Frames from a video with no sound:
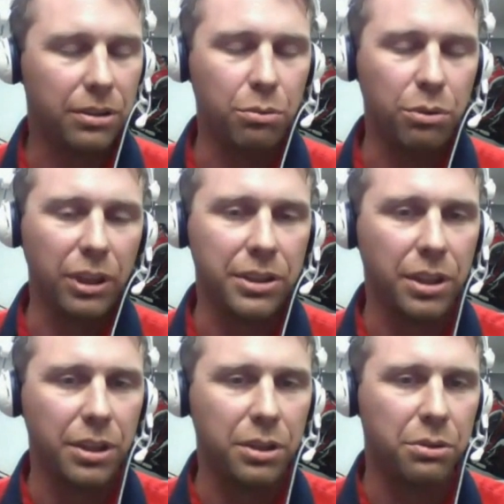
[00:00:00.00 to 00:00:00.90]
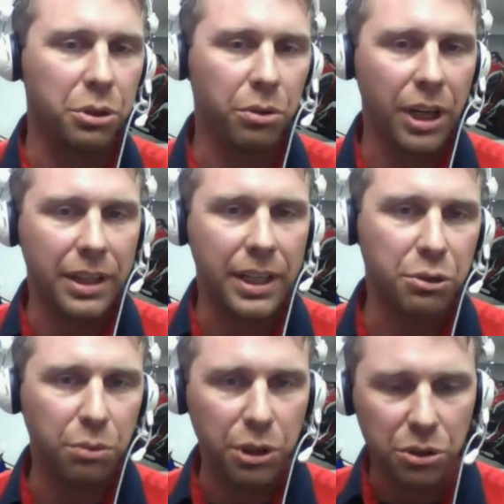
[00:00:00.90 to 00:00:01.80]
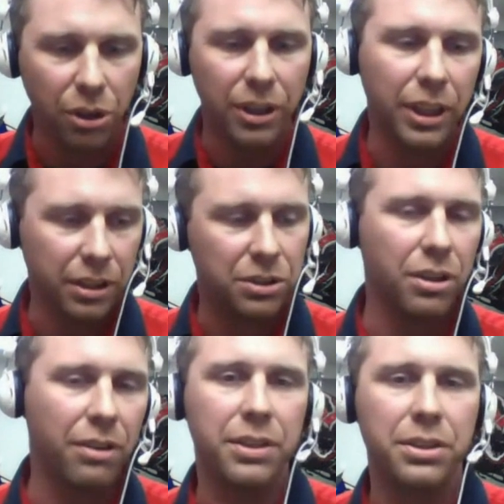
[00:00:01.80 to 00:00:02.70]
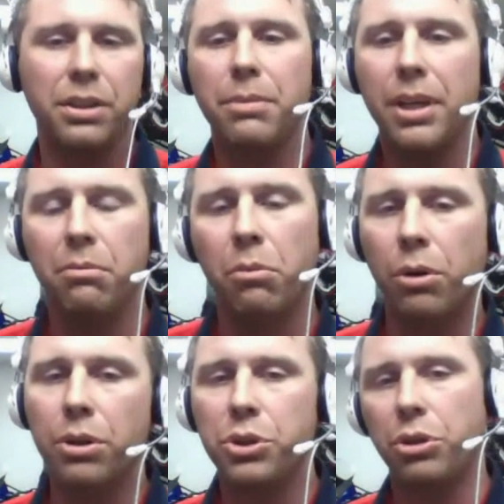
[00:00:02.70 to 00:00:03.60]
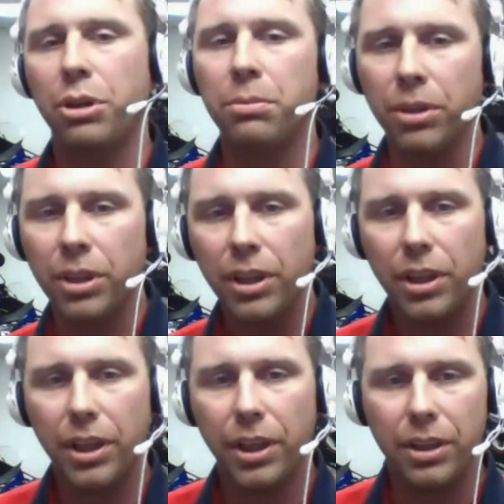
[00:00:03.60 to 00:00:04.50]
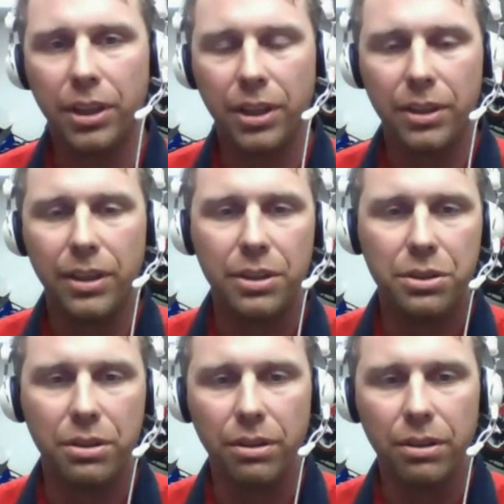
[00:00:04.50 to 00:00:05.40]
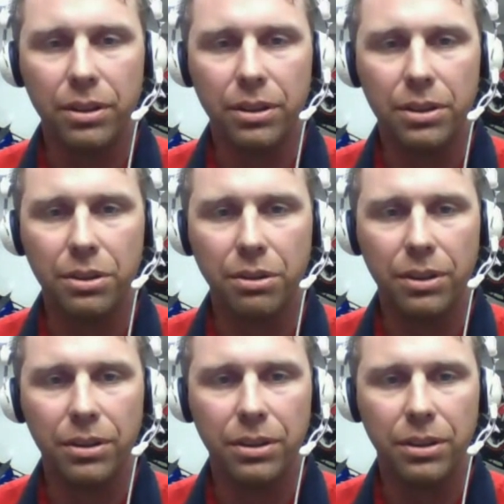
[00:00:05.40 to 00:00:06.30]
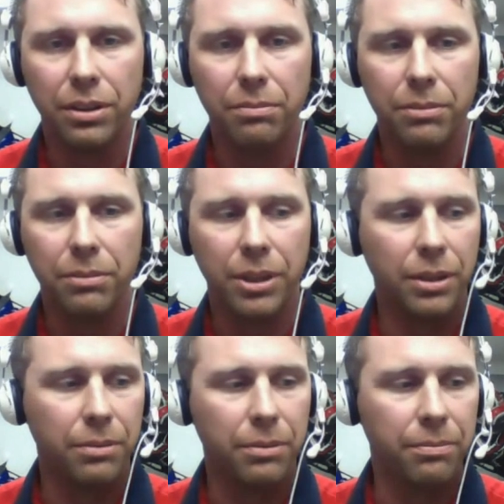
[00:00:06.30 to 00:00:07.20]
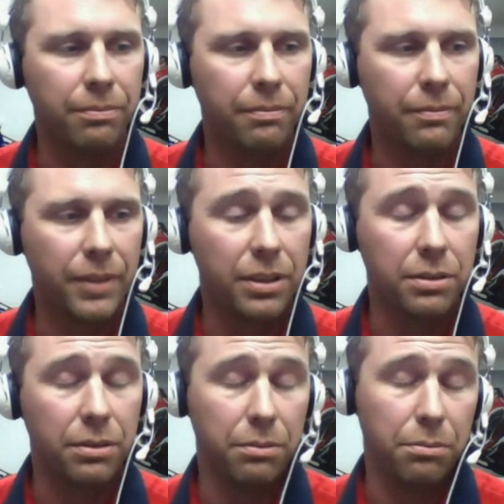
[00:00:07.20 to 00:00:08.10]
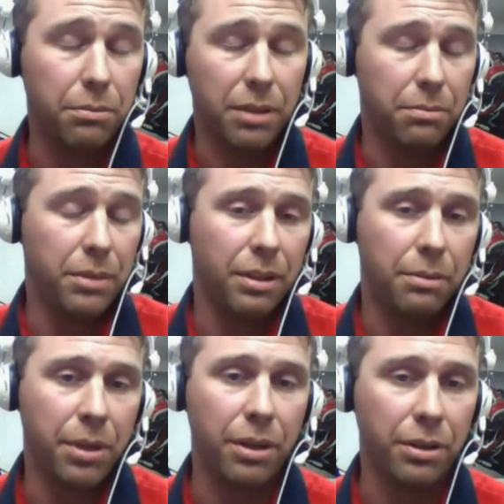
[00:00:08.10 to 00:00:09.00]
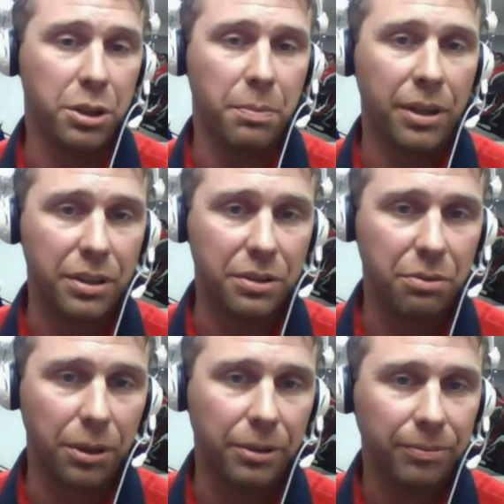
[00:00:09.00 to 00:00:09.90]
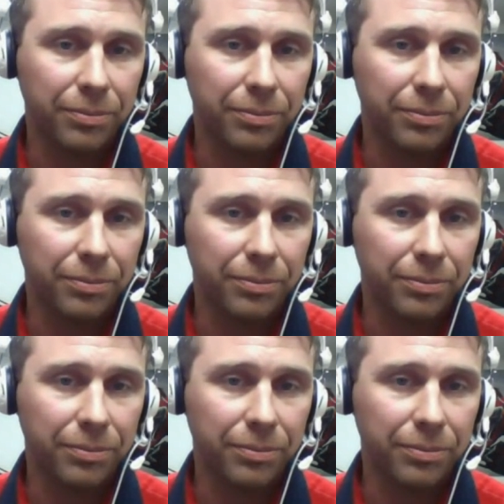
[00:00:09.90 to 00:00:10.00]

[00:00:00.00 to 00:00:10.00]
realize that you enjoy it, that's when you start getting the stuff that it's going to make it more enjoyable and easier on the make it a better experience for you.